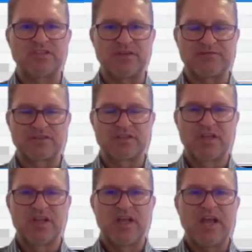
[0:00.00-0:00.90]
shifts
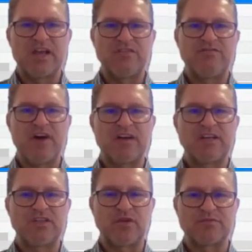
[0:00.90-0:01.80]
and fund
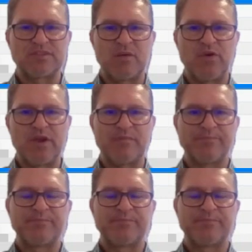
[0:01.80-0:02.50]
it from somewhere.